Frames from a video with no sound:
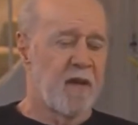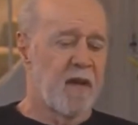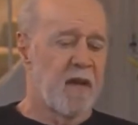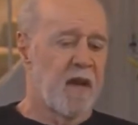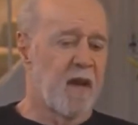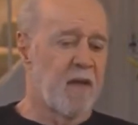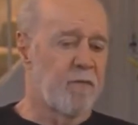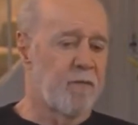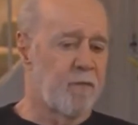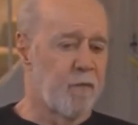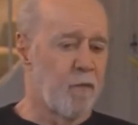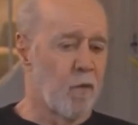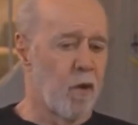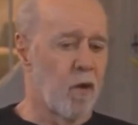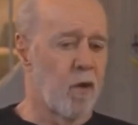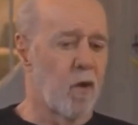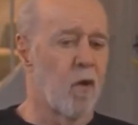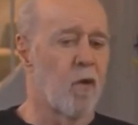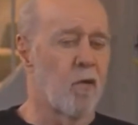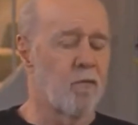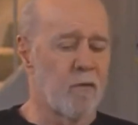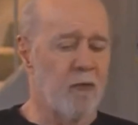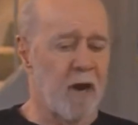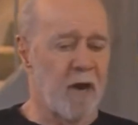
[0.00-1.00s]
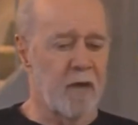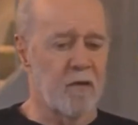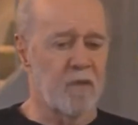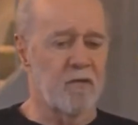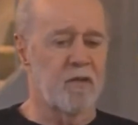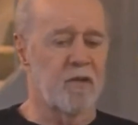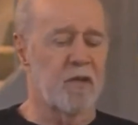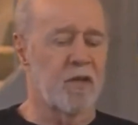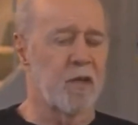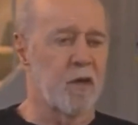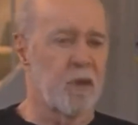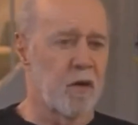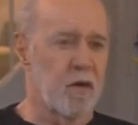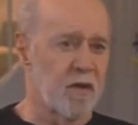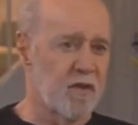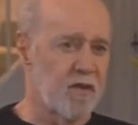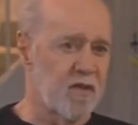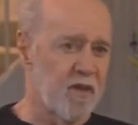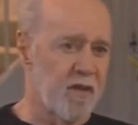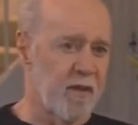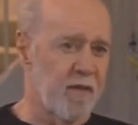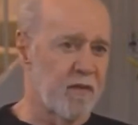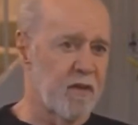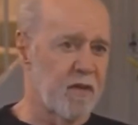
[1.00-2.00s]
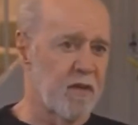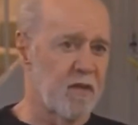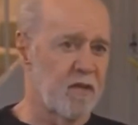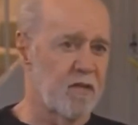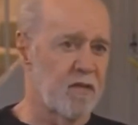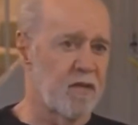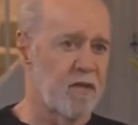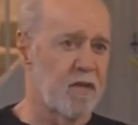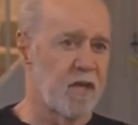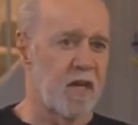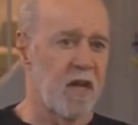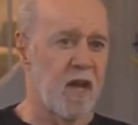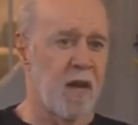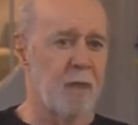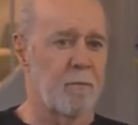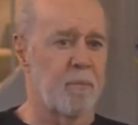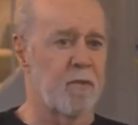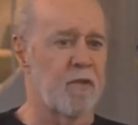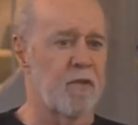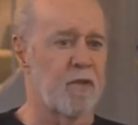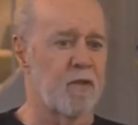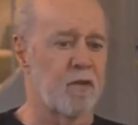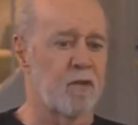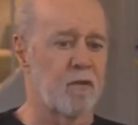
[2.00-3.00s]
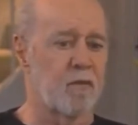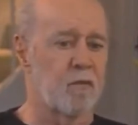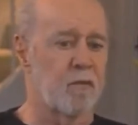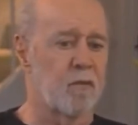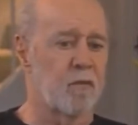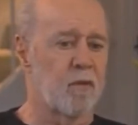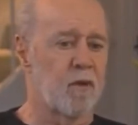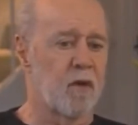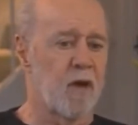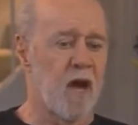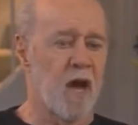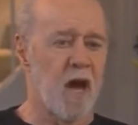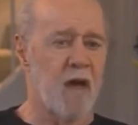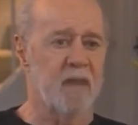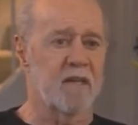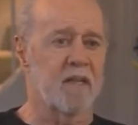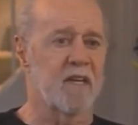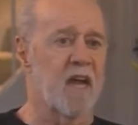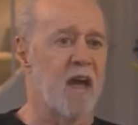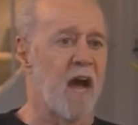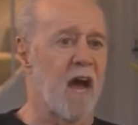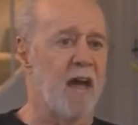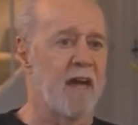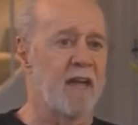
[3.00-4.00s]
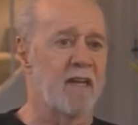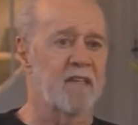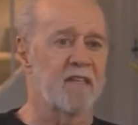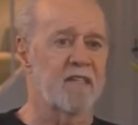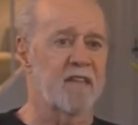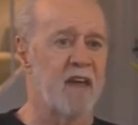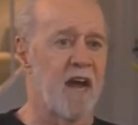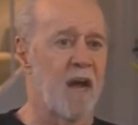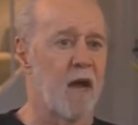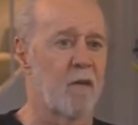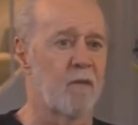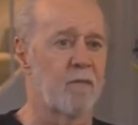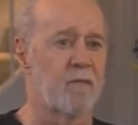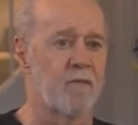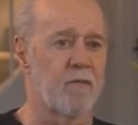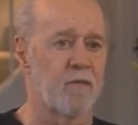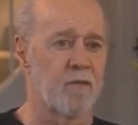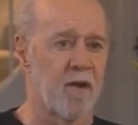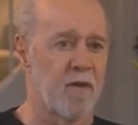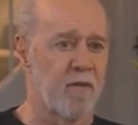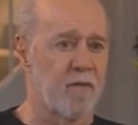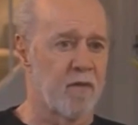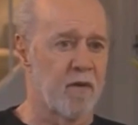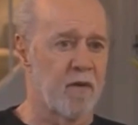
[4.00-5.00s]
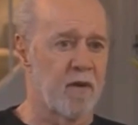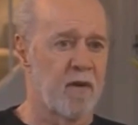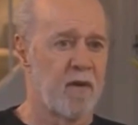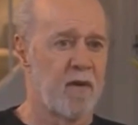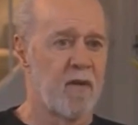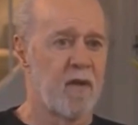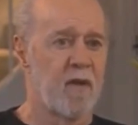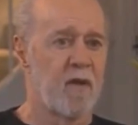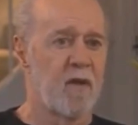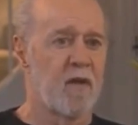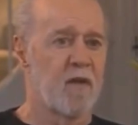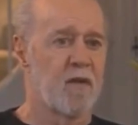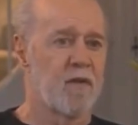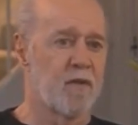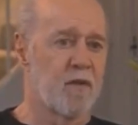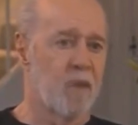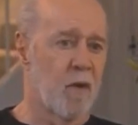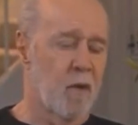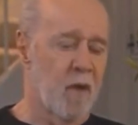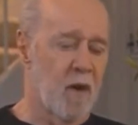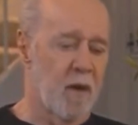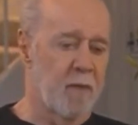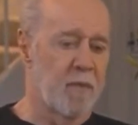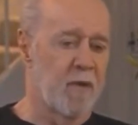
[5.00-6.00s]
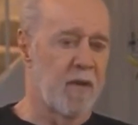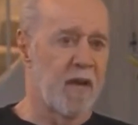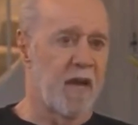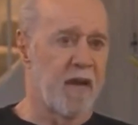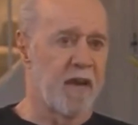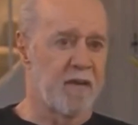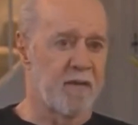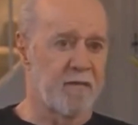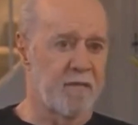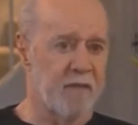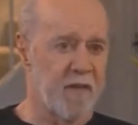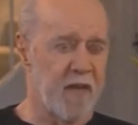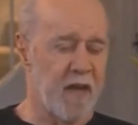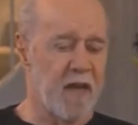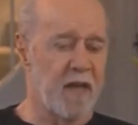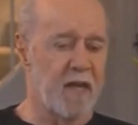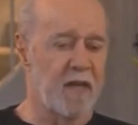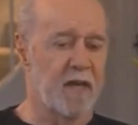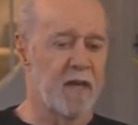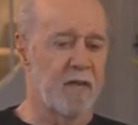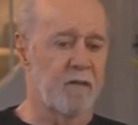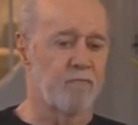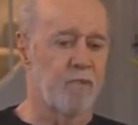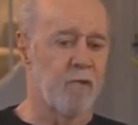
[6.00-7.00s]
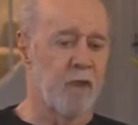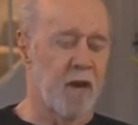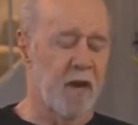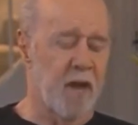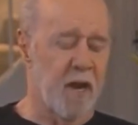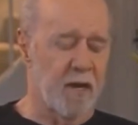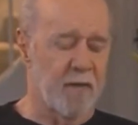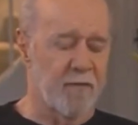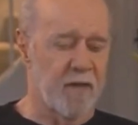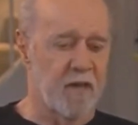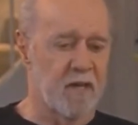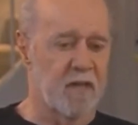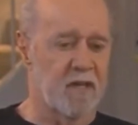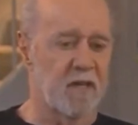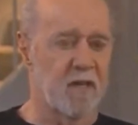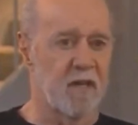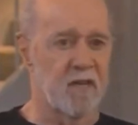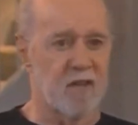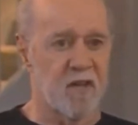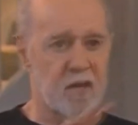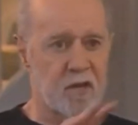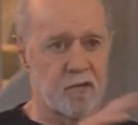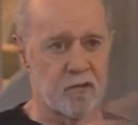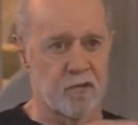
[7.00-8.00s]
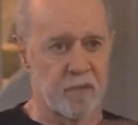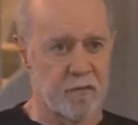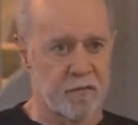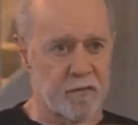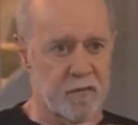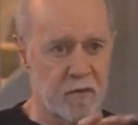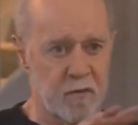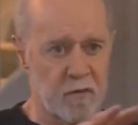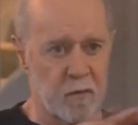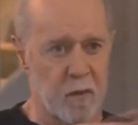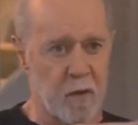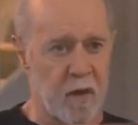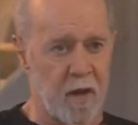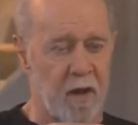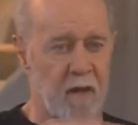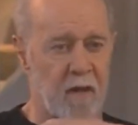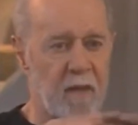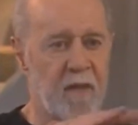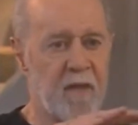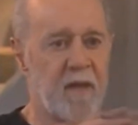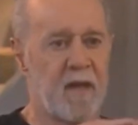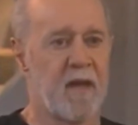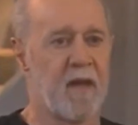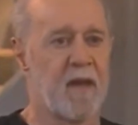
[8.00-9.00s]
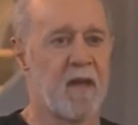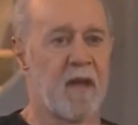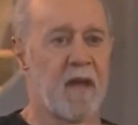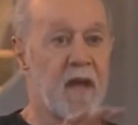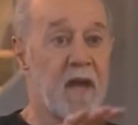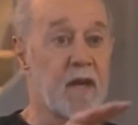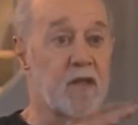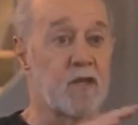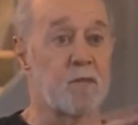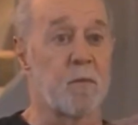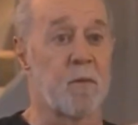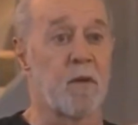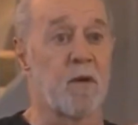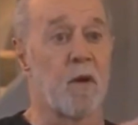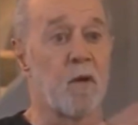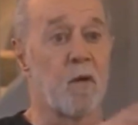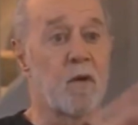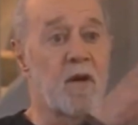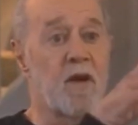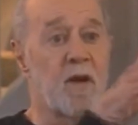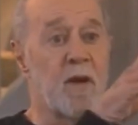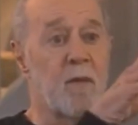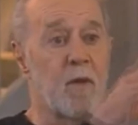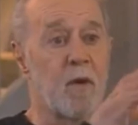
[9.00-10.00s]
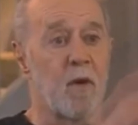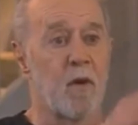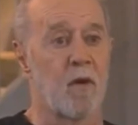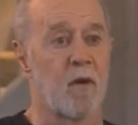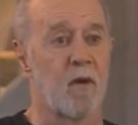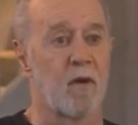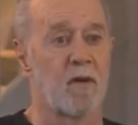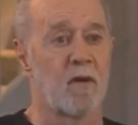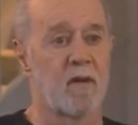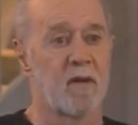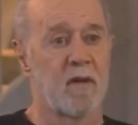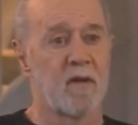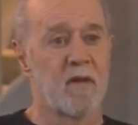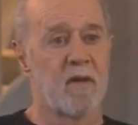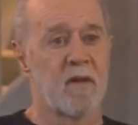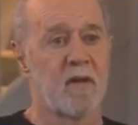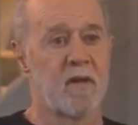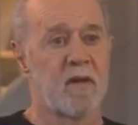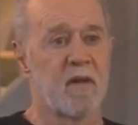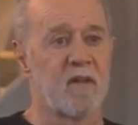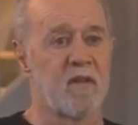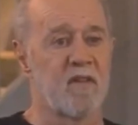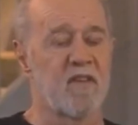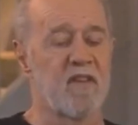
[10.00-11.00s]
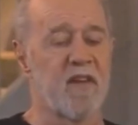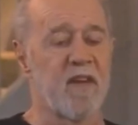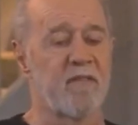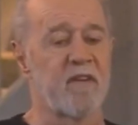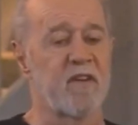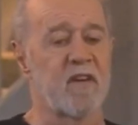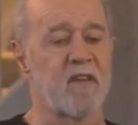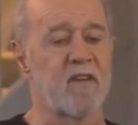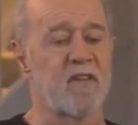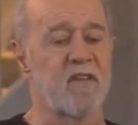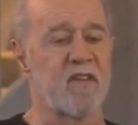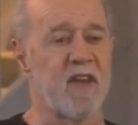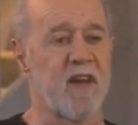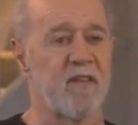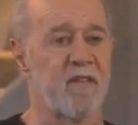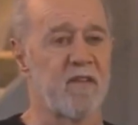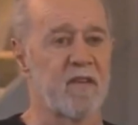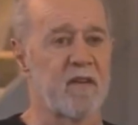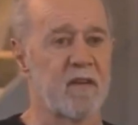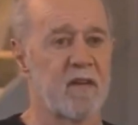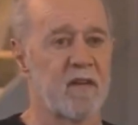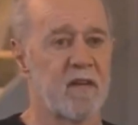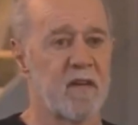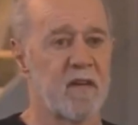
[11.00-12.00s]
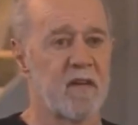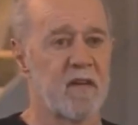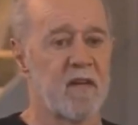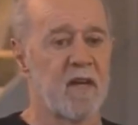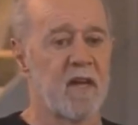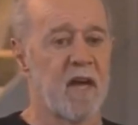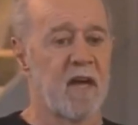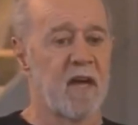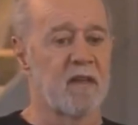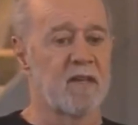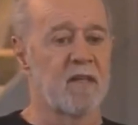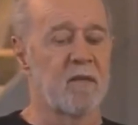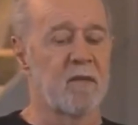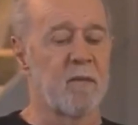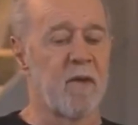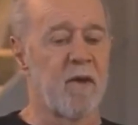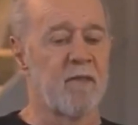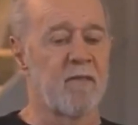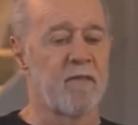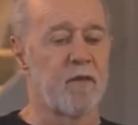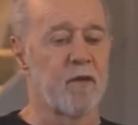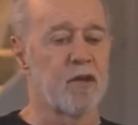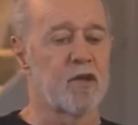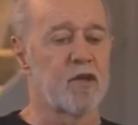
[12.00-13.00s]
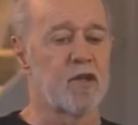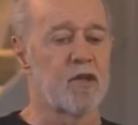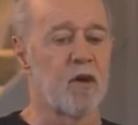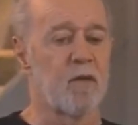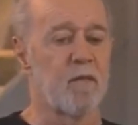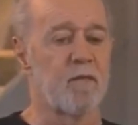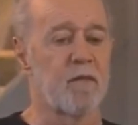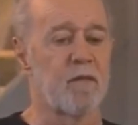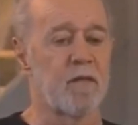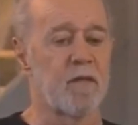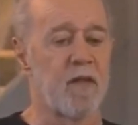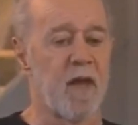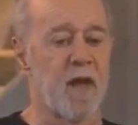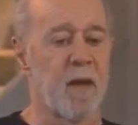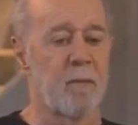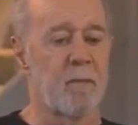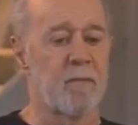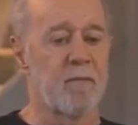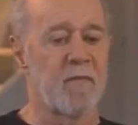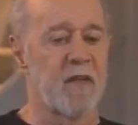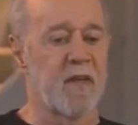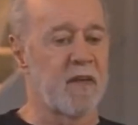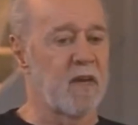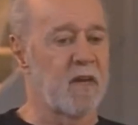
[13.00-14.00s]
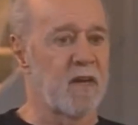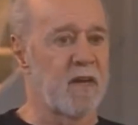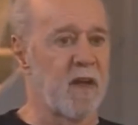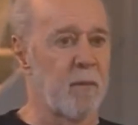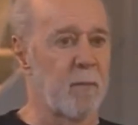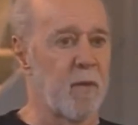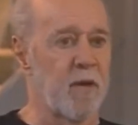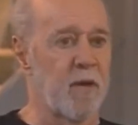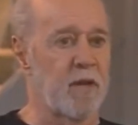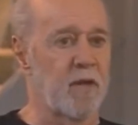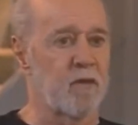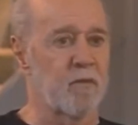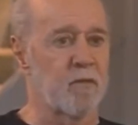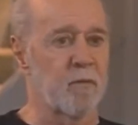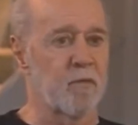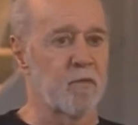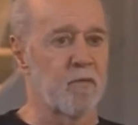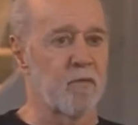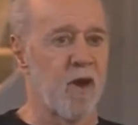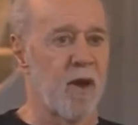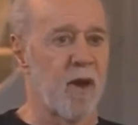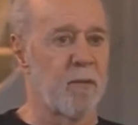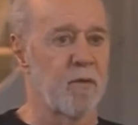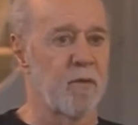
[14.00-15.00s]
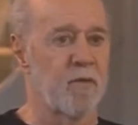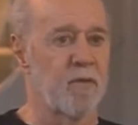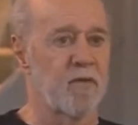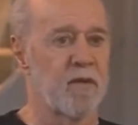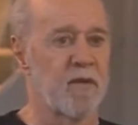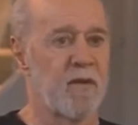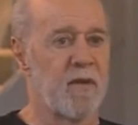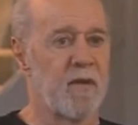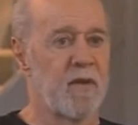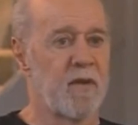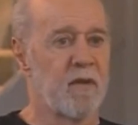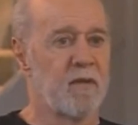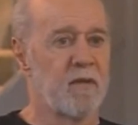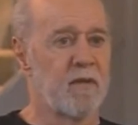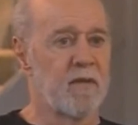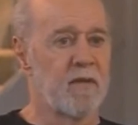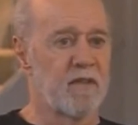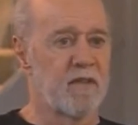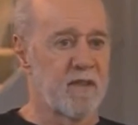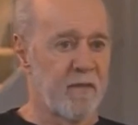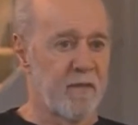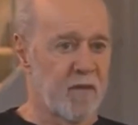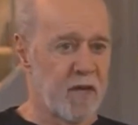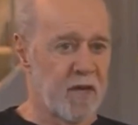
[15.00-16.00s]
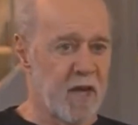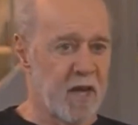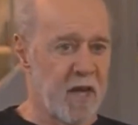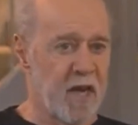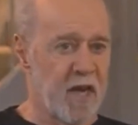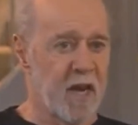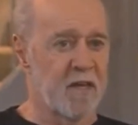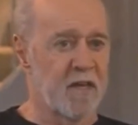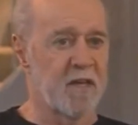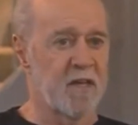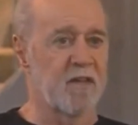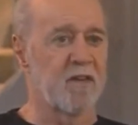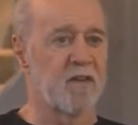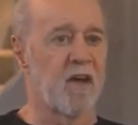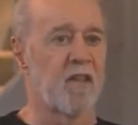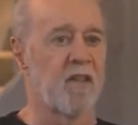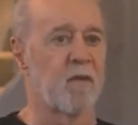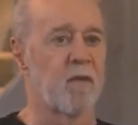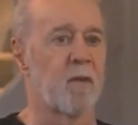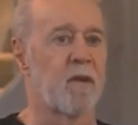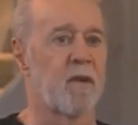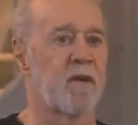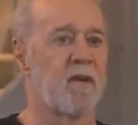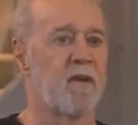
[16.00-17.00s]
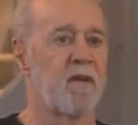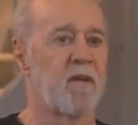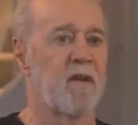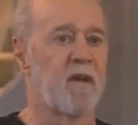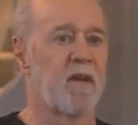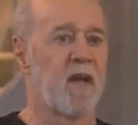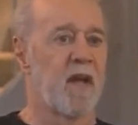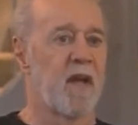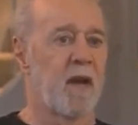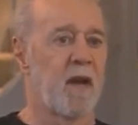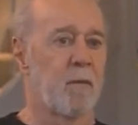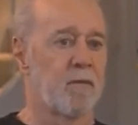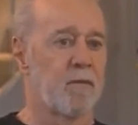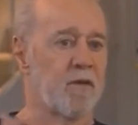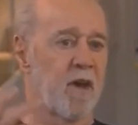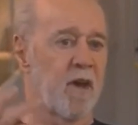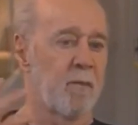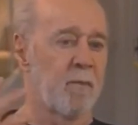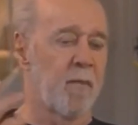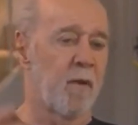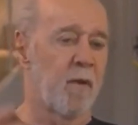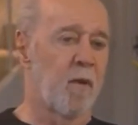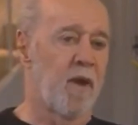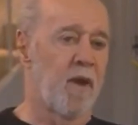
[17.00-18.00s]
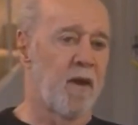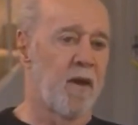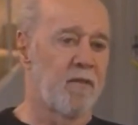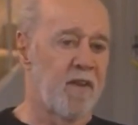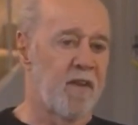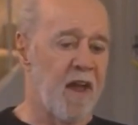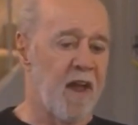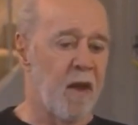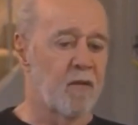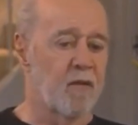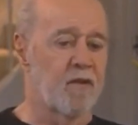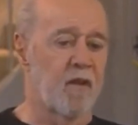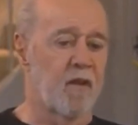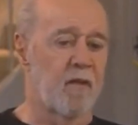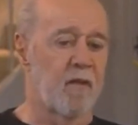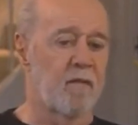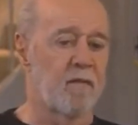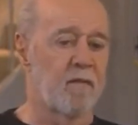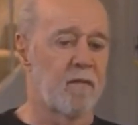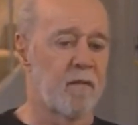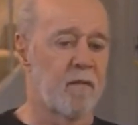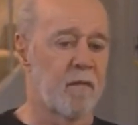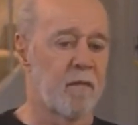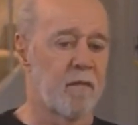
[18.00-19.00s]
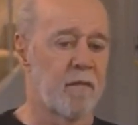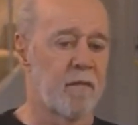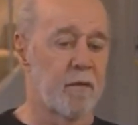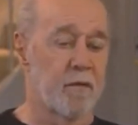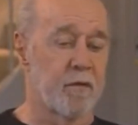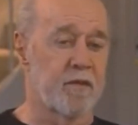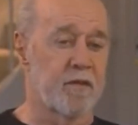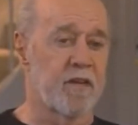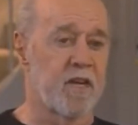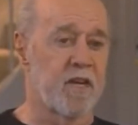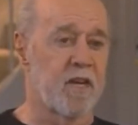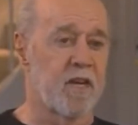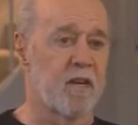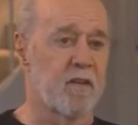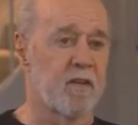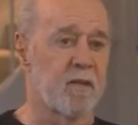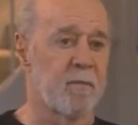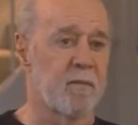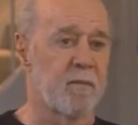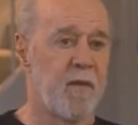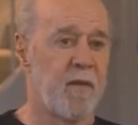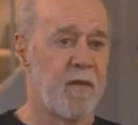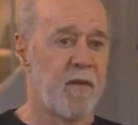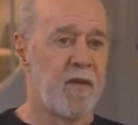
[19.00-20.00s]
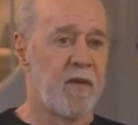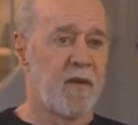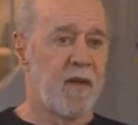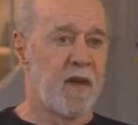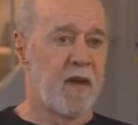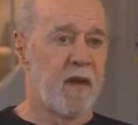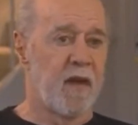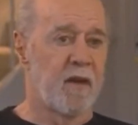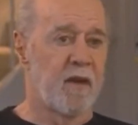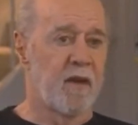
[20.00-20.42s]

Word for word: I had four gold records in the early 70s, and you can't be the new hot guy in town forever. So I began to fade and run out of ideas. I drifted a while. HBO came along. In 77, I did my first show for them. They didn't have many subscribers. 78, I did another one, and I was on my way. I've now done 13 of them, and